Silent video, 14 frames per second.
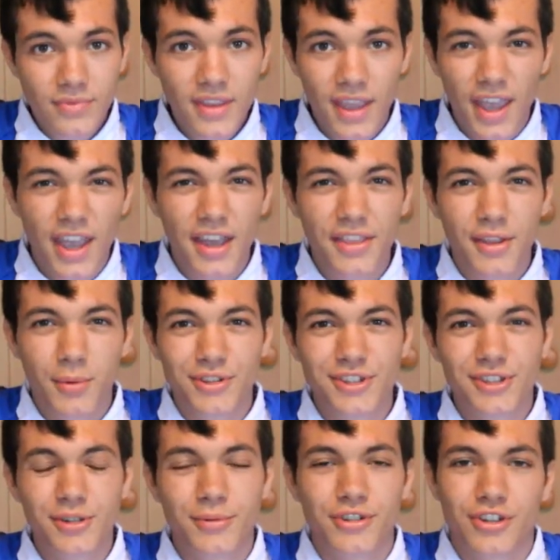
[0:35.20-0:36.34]
And there wasn't
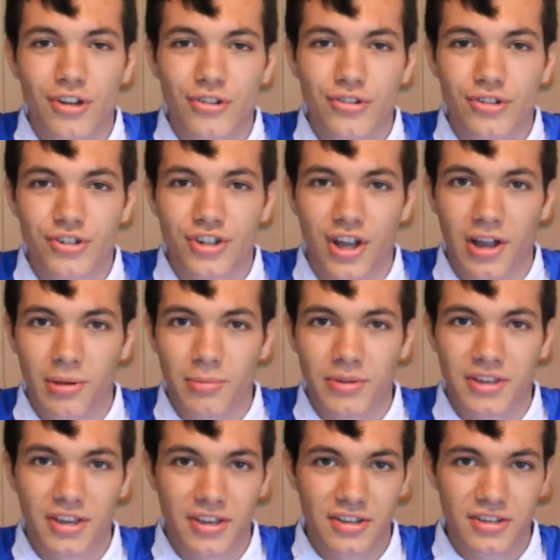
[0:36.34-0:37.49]
too much culture shock
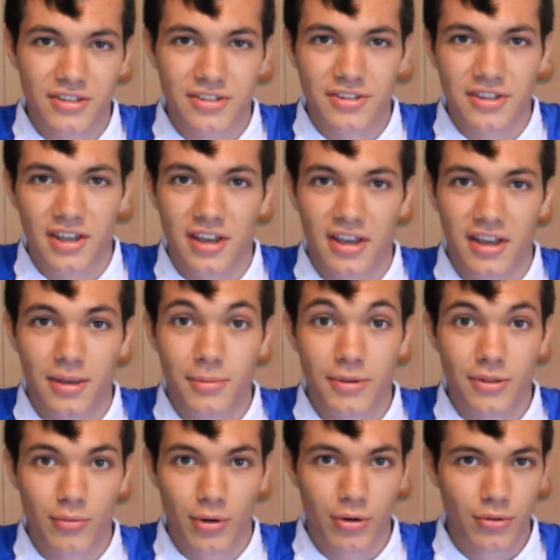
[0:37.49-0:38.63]
because I'm in the
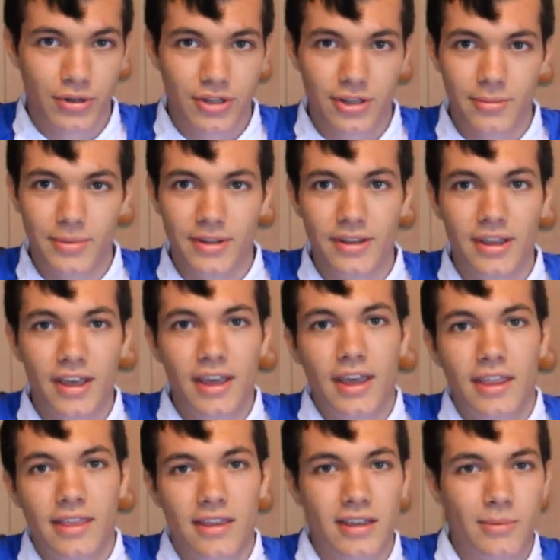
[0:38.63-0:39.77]
Rotary Club and
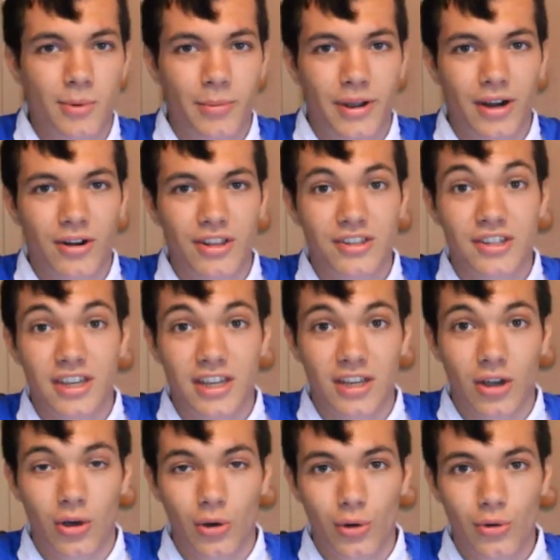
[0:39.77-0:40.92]
they prepared us a
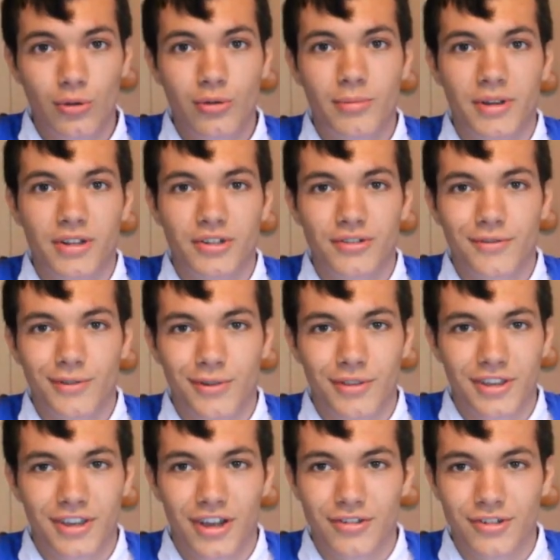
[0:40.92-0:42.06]
whole bunch for the
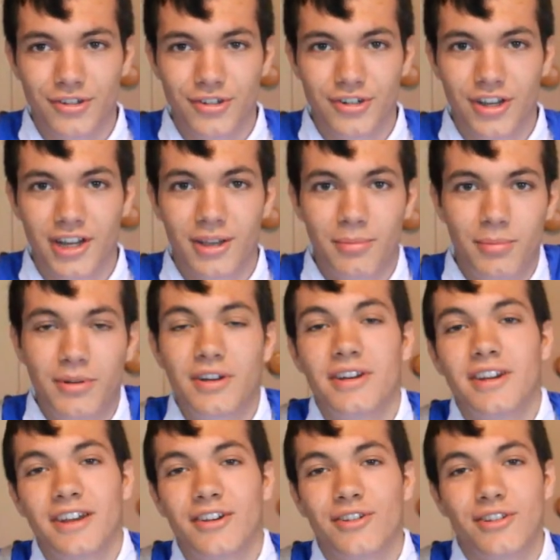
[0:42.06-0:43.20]
culture shock. But
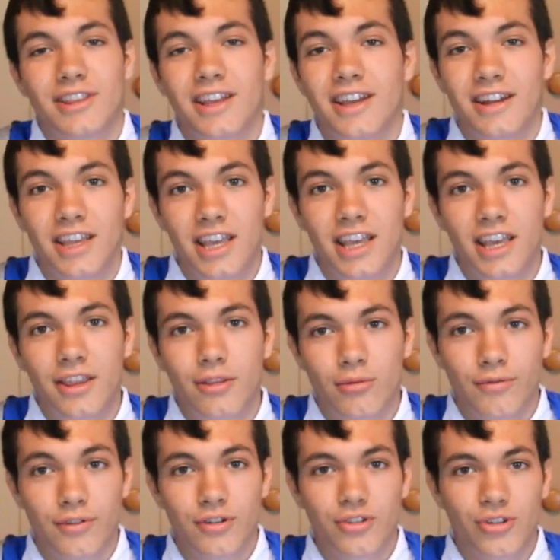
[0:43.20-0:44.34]
I heard that
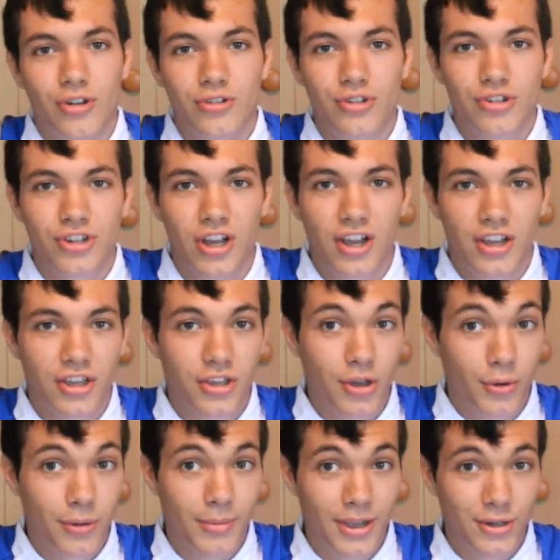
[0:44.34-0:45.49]
reverse culture shock
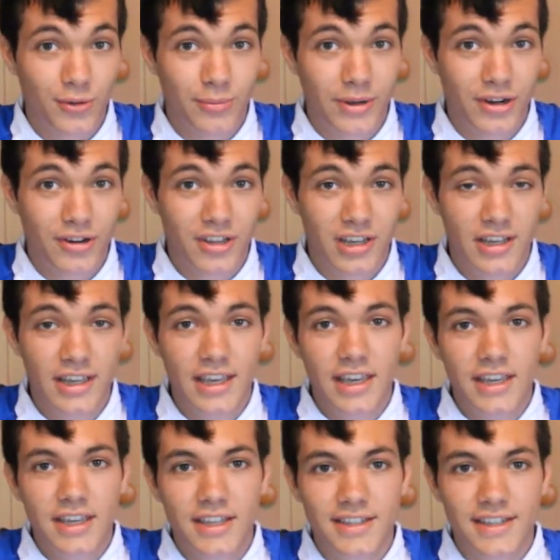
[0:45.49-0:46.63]
going back to America
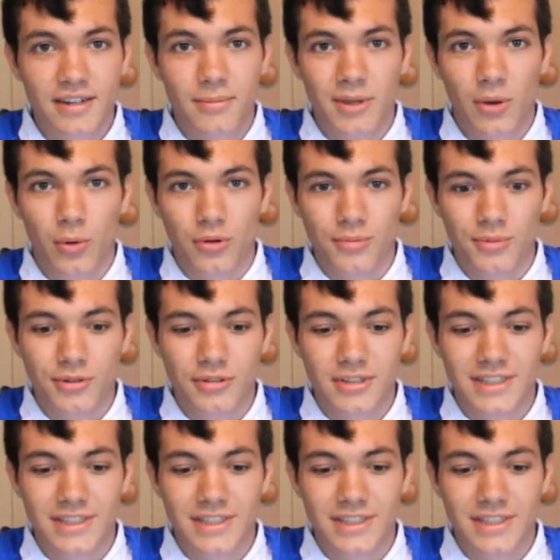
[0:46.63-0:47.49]
is going to be horrible.